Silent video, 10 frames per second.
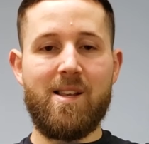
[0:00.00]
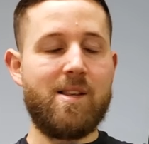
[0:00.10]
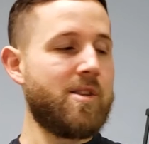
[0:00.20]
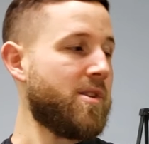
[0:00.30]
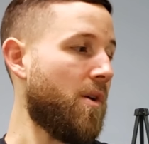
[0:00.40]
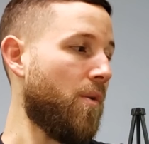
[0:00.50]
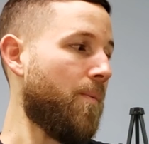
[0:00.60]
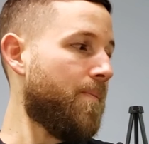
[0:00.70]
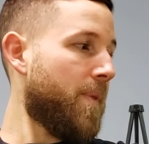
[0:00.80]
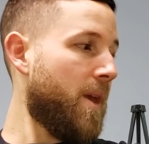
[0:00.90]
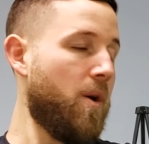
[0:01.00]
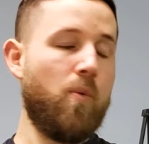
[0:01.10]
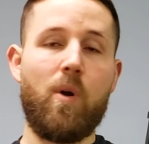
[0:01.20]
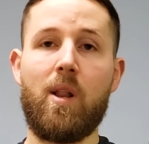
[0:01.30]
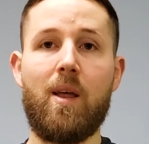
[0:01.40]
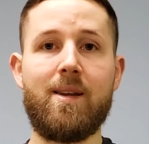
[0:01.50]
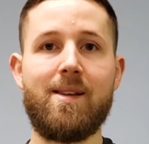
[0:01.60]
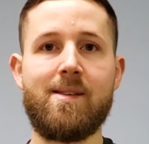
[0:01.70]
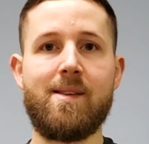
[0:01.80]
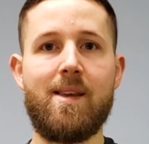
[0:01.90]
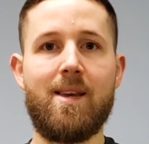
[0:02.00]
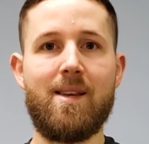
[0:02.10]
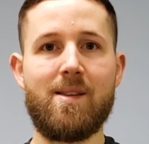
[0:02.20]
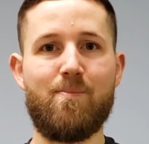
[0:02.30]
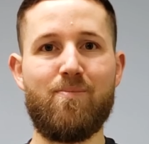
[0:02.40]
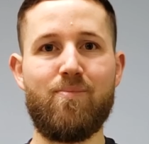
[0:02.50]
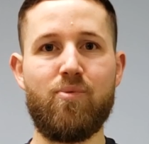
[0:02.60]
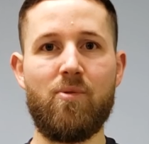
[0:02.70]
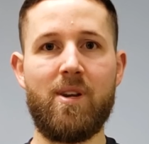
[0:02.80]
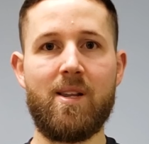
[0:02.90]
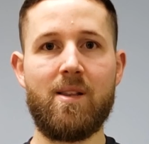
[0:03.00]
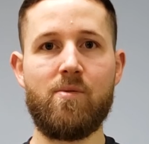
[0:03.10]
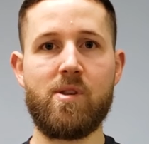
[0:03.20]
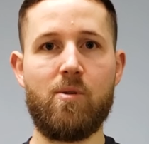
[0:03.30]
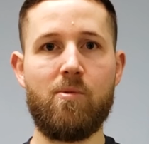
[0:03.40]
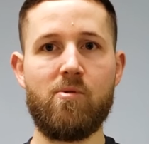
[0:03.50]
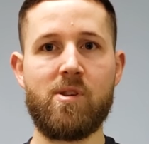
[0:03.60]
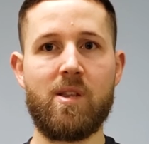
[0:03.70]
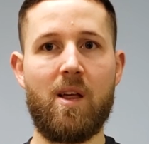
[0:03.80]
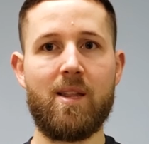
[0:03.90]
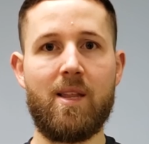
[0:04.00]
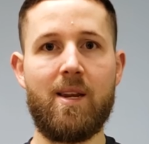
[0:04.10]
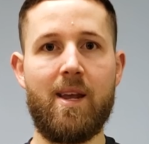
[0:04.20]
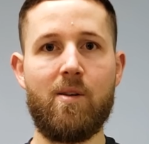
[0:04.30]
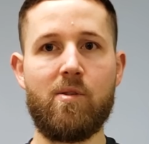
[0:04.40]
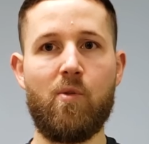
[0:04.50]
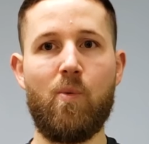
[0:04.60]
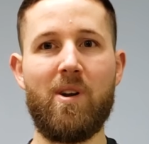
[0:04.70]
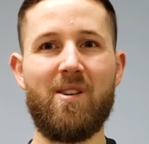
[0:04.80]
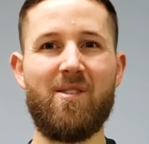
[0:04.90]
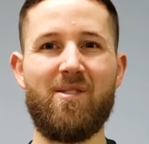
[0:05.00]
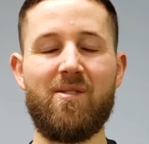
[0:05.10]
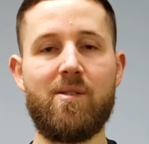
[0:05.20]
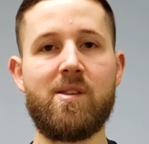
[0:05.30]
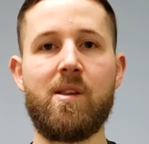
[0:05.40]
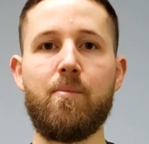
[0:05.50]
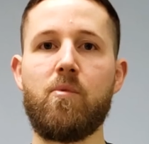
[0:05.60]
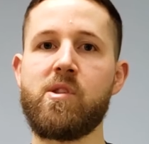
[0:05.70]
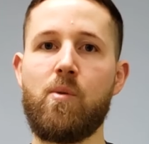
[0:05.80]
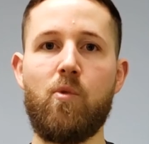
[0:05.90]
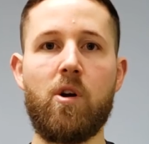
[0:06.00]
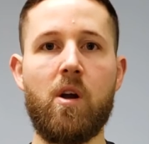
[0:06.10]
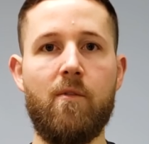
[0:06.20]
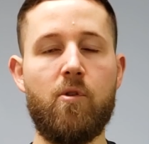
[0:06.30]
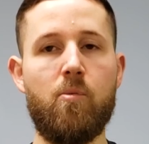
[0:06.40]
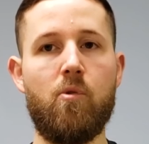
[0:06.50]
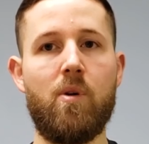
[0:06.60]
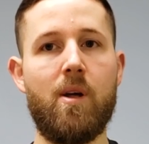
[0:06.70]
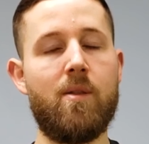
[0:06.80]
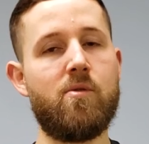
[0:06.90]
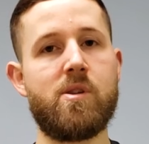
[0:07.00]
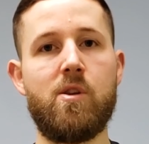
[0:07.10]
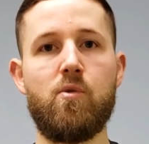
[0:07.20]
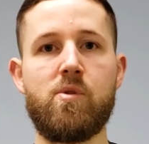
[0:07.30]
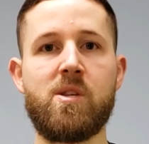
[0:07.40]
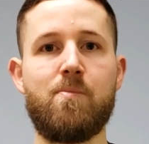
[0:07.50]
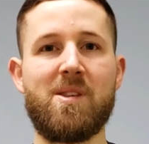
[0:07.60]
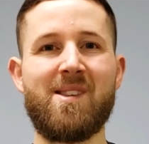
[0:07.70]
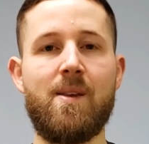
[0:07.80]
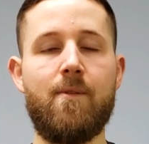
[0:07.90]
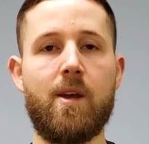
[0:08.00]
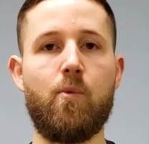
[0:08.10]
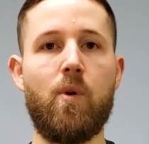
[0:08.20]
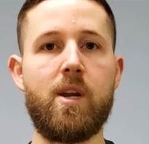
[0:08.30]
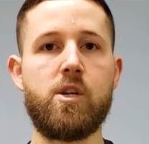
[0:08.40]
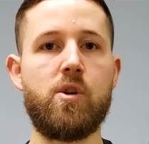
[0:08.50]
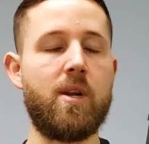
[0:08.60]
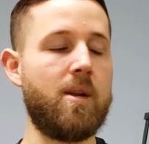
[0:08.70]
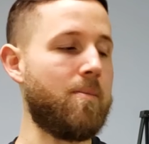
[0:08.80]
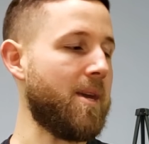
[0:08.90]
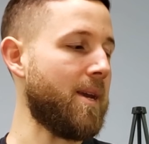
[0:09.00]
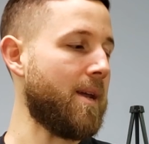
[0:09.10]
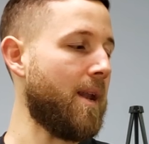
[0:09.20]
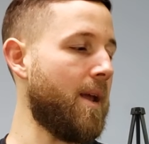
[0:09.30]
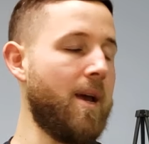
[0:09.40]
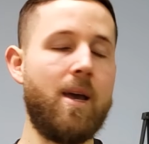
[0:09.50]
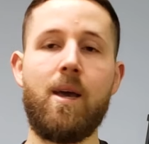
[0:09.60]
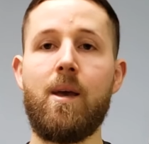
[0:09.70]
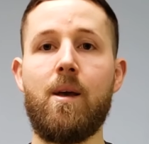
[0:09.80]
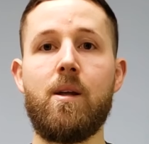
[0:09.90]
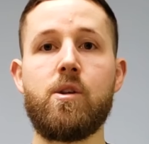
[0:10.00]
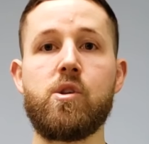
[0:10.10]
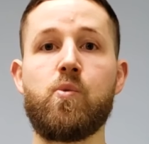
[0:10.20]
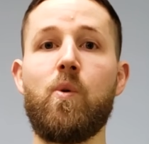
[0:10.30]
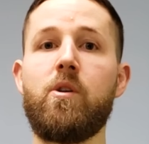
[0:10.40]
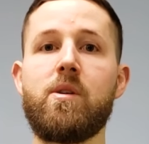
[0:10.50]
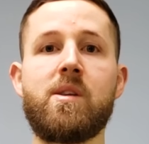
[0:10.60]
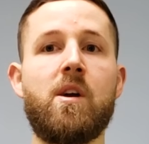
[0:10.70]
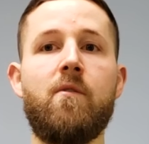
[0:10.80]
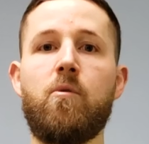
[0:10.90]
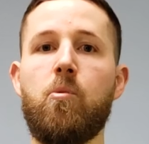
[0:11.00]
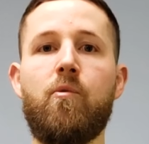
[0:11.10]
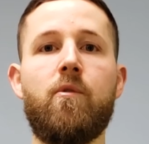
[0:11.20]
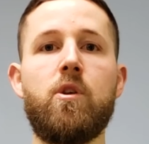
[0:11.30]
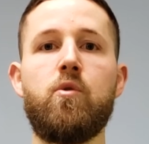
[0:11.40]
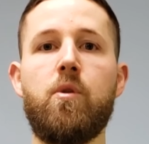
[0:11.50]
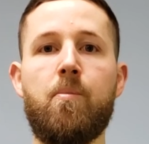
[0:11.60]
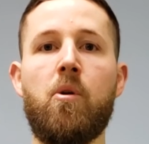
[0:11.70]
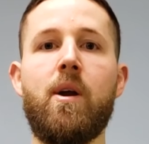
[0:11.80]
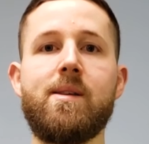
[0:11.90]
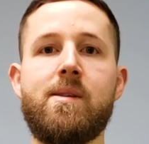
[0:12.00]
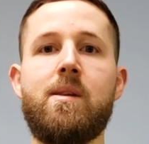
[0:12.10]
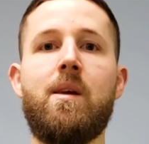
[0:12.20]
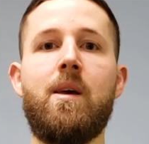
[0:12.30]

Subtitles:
So what I like to see is bring those elbows slightly down to where somewhere comfortable. There's no specific range you need to be in, just where it's comfortable for you to press.